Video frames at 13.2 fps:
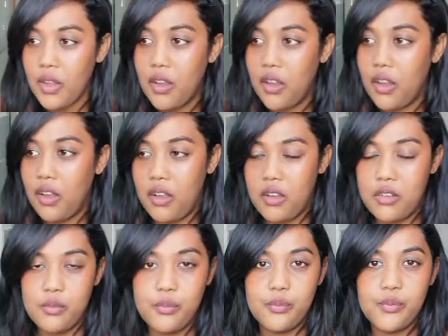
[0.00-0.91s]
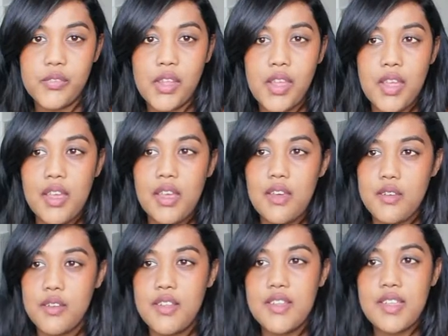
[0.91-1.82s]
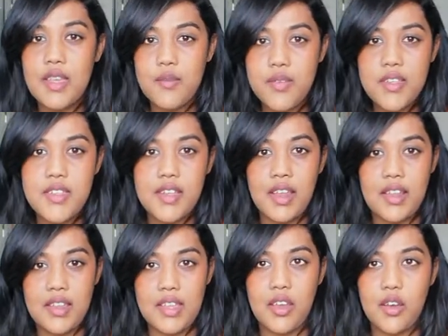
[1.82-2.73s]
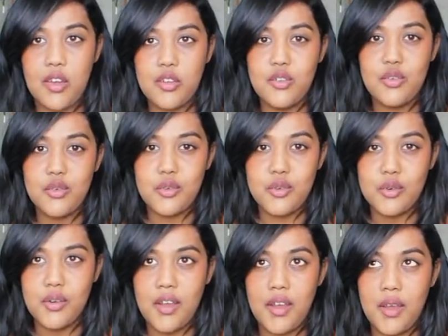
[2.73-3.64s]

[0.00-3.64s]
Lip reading: Um, so this gives us an idea to